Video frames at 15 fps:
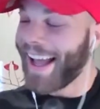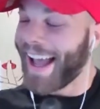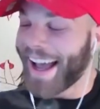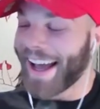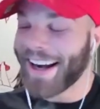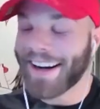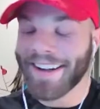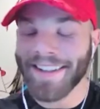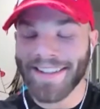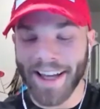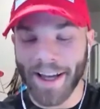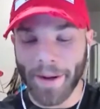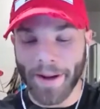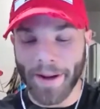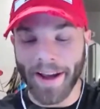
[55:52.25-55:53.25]
and I
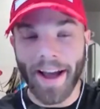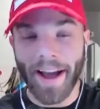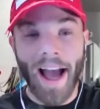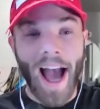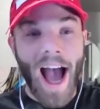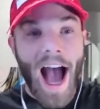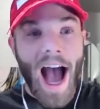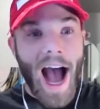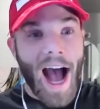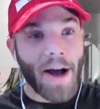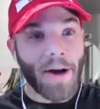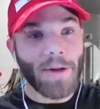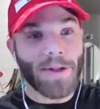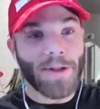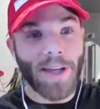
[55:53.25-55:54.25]

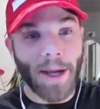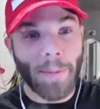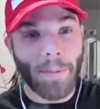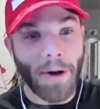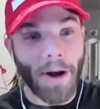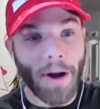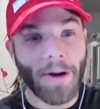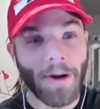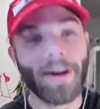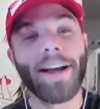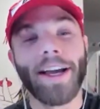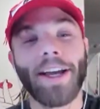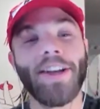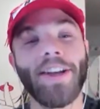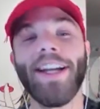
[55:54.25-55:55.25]
was like, bro,
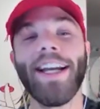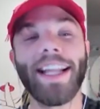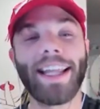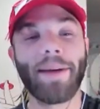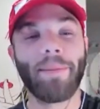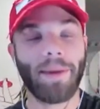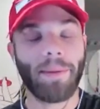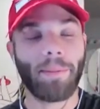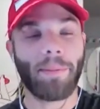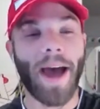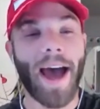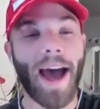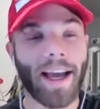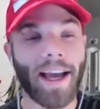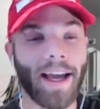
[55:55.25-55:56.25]
you need to get me
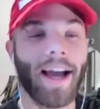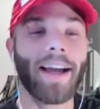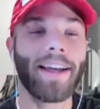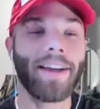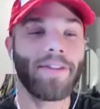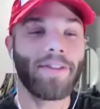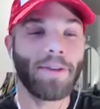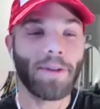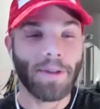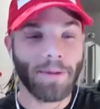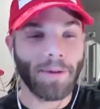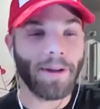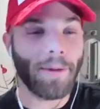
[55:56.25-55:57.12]
back. I give you 3.